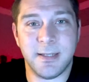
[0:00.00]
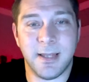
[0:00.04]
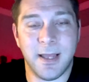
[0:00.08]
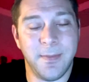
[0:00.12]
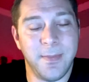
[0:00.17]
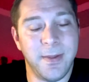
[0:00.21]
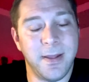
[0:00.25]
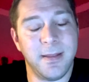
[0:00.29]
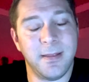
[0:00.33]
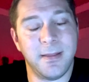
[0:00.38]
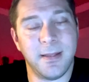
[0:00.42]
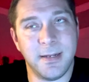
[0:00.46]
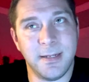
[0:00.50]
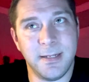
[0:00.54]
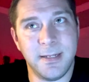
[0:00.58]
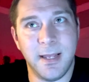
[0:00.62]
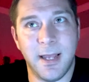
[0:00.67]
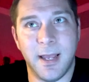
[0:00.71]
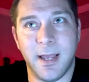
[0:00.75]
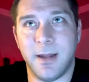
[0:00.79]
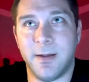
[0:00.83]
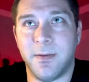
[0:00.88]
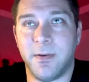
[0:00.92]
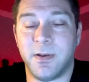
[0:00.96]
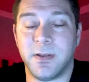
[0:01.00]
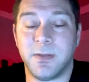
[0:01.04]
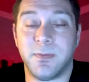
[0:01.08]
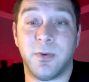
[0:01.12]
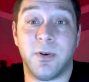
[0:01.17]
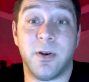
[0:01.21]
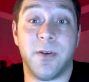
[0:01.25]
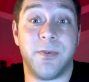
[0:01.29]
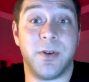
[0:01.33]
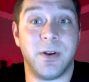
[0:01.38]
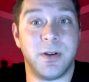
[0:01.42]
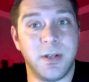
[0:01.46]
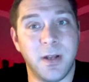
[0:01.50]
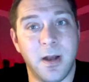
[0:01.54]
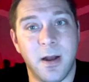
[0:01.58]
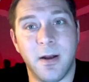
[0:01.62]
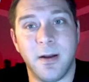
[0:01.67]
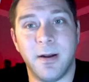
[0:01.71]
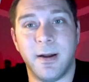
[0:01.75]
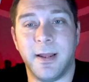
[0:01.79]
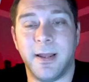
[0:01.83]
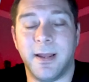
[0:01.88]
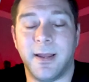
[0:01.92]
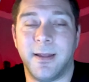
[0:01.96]
I mean, they did. It was more of
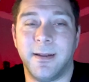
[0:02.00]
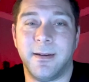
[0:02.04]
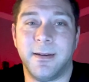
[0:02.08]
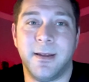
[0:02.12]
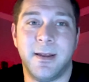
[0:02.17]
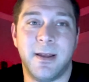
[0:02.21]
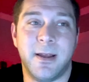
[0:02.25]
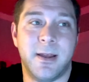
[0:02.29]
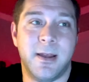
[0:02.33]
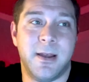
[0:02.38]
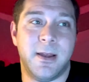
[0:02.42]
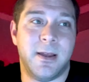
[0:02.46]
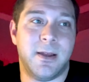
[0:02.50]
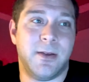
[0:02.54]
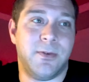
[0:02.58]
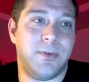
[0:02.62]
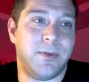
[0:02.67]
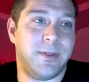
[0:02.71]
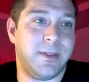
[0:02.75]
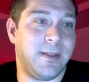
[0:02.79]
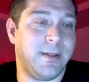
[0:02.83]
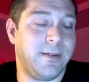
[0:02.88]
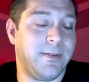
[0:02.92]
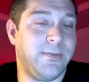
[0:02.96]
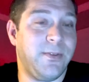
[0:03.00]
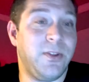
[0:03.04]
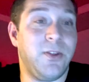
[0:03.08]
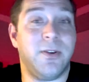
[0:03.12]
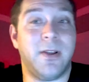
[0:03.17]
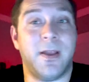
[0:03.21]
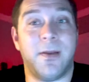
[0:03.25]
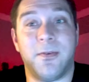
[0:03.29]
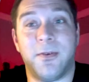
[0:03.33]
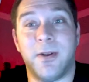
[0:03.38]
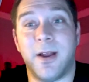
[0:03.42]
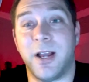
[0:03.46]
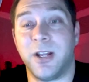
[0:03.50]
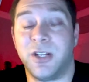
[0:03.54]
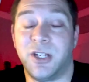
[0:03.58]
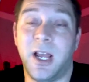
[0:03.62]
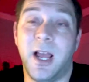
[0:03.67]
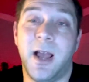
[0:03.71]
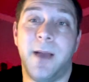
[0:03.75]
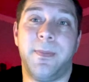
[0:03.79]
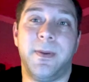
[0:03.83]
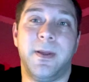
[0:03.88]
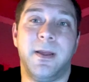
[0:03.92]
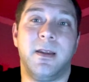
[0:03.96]
Atari, and when the video game crash
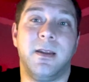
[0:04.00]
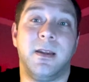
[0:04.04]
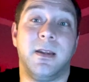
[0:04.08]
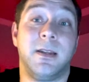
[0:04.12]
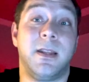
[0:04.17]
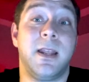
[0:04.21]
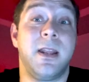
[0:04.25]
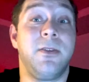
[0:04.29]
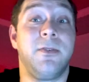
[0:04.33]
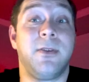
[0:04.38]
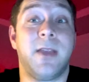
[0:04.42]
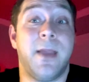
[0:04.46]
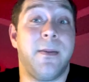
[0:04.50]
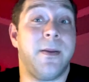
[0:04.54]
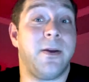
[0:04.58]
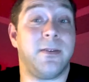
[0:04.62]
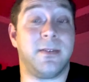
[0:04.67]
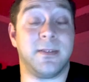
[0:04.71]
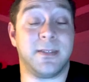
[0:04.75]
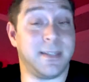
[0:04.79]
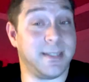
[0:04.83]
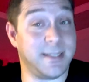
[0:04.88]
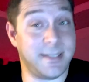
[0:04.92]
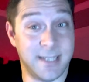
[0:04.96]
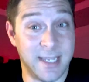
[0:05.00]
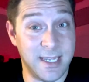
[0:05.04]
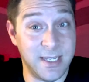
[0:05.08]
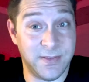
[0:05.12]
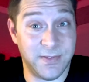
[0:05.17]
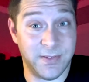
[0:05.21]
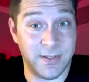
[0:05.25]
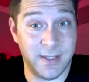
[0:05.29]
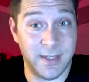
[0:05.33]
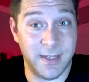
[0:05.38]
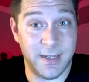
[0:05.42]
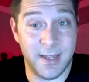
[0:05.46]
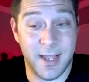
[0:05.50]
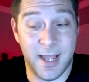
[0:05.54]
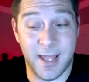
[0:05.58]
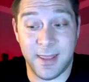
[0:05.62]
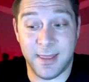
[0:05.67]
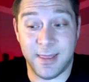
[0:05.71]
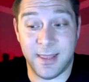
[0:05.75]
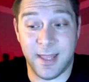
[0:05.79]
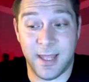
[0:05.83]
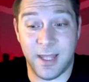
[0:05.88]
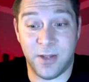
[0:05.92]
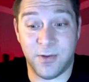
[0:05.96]
happened, Nintendo came out successfully,
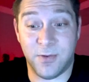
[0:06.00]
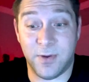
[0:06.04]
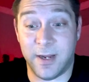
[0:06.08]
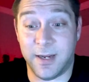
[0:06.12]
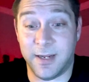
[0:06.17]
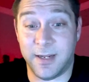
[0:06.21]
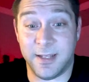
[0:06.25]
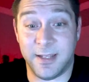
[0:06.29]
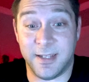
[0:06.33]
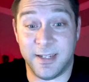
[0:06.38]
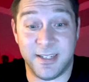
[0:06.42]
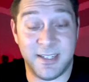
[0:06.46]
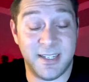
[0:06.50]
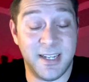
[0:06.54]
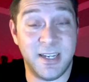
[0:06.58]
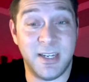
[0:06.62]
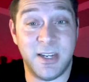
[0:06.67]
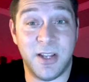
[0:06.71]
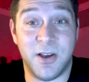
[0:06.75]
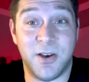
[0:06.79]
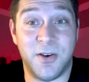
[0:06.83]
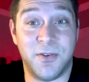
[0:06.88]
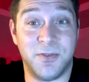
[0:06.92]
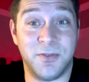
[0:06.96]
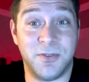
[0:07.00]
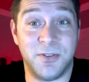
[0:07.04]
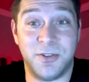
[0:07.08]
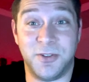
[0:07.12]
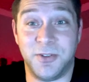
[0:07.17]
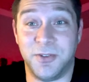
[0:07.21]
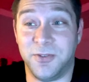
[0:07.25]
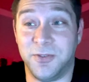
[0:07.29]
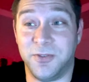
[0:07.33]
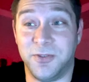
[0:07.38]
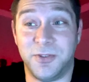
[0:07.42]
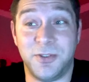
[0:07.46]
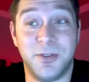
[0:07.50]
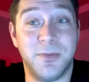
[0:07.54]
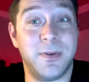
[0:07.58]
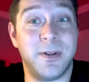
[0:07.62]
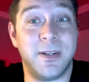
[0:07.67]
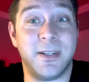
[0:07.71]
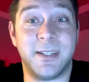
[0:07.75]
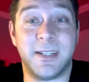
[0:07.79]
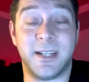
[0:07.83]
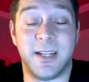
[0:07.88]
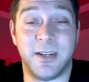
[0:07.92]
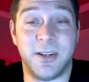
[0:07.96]
and they created the Nintendo to Super
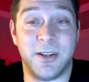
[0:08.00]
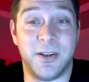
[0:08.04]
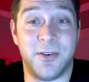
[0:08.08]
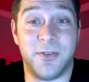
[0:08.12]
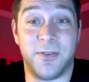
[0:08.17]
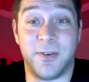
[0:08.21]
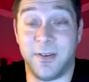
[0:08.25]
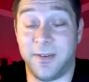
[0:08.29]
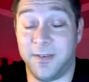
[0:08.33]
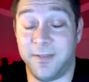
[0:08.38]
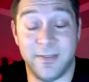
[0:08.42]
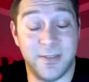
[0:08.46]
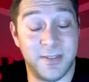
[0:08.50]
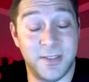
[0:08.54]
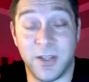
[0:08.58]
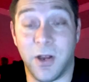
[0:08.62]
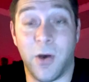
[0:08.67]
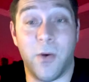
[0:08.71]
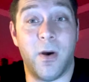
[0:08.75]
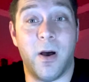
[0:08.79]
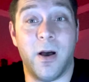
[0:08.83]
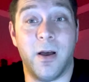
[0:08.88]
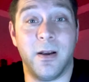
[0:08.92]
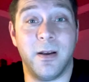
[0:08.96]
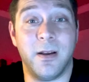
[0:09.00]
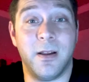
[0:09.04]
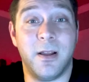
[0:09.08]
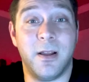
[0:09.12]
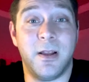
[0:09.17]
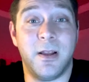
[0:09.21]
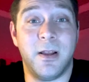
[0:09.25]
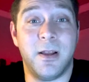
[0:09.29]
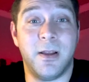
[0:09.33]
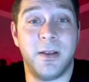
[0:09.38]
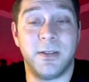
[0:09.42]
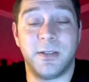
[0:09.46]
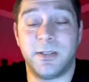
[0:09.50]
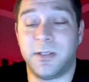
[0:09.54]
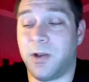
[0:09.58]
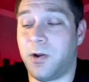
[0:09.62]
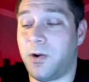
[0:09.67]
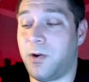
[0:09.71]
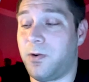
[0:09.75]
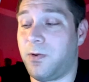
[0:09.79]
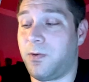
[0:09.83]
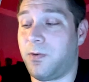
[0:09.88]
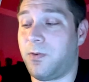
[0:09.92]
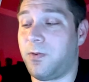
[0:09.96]
Nintendo and so on.
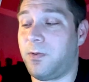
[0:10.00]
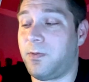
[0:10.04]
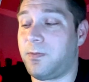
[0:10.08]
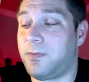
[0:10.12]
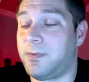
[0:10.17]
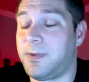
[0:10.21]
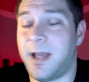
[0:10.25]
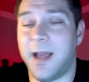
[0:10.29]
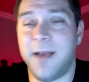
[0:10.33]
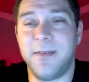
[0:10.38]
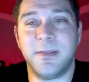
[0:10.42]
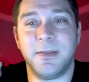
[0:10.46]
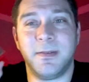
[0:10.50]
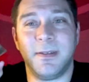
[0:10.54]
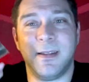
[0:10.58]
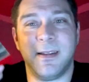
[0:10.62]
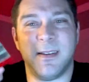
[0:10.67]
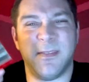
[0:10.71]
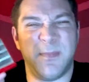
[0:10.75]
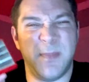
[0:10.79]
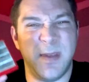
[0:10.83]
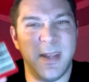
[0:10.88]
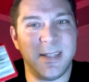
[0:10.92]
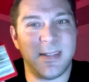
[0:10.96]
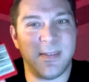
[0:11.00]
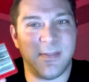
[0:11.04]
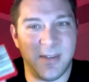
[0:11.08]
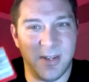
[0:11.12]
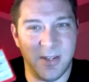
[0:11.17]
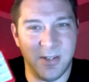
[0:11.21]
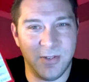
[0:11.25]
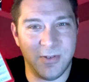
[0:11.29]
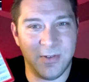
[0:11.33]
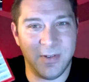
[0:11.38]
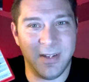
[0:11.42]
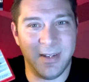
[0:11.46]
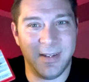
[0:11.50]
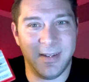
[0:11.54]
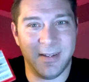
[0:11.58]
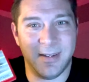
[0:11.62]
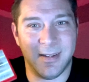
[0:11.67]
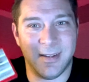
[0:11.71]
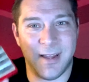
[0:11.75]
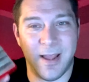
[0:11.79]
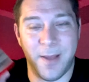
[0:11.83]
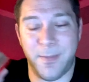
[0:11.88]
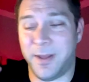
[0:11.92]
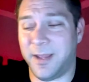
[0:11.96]
So to have something, a piece of history,
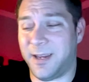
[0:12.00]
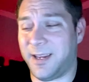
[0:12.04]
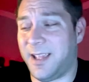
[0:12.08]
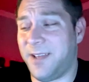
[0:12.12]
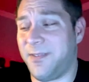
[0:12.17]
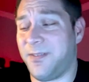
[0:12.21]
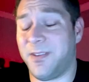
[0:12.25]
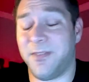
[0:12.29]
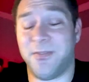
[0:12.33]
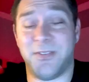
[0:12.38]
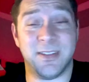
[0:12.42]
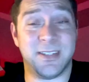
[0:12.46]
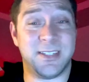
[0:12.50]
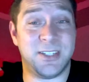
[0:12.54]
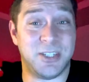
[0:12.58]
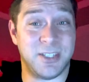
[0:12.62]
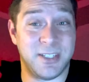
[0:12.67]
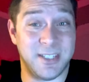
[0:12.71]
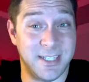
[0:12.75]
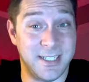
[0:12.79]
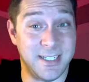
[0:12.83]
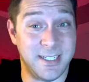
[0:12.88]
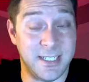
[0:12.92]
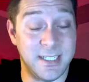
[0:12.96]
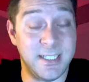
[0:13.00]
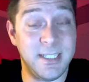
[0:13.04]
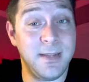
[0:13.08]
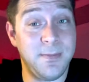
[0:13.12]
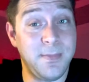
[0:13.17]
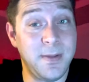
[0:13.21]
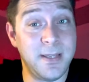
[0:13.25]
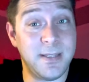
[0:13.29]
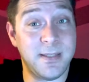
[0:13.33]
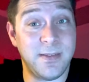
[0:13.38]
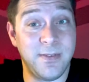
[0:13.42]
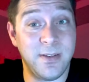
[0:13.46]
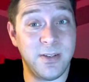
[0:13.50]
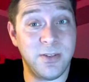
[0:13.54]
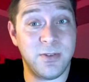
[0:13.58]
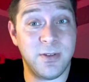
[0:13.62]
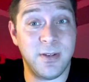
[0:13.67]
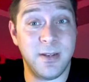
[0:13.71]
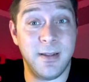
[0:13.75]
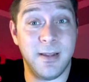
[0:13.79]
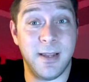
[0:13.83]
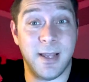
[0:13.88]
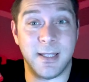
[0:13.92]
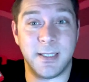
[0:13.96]
I mean, even if it's just a Disney piece of
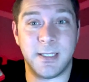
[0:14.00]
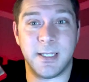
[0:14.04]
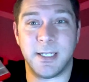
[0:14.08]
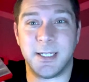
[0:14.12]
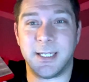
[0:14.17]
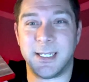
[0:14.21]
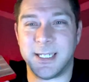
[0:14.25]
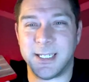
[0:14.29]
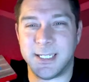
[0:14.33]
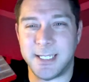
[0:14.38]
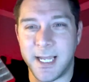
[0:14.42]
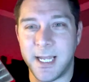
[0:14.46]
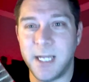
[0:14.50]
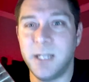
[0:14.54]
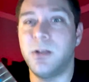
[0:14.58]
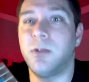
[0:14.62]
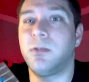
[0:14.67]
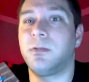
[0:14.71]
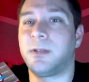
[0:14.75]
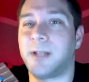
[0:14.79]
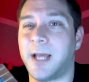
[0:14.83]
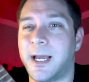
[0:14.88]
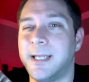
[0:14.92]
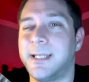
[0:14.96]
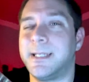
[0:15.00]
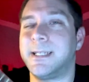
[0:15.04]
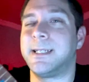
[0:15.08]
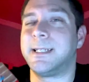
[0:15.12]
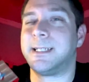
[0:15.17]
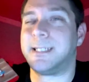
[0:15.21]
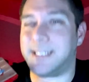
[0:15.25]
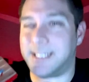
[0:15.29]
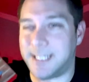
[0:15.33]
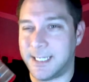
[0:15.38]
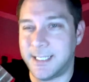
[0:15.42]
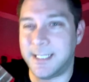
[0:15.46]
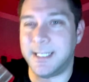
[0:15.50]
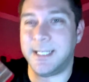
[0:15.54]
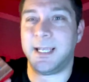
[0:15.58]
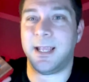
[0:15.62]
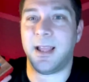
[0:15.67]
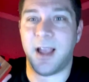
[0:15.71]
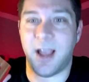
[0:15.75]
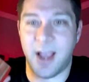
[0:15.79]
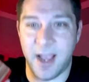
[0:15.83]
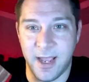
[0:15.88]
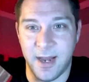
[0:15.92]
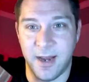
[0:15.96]
history, it's a Nintendo licensed Disney
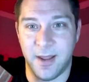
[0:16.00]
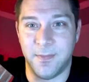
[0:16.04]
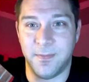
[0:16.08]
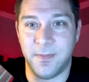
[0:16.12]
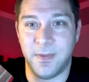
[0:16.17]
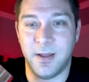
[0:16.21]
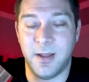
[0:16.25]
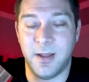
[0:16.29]
item.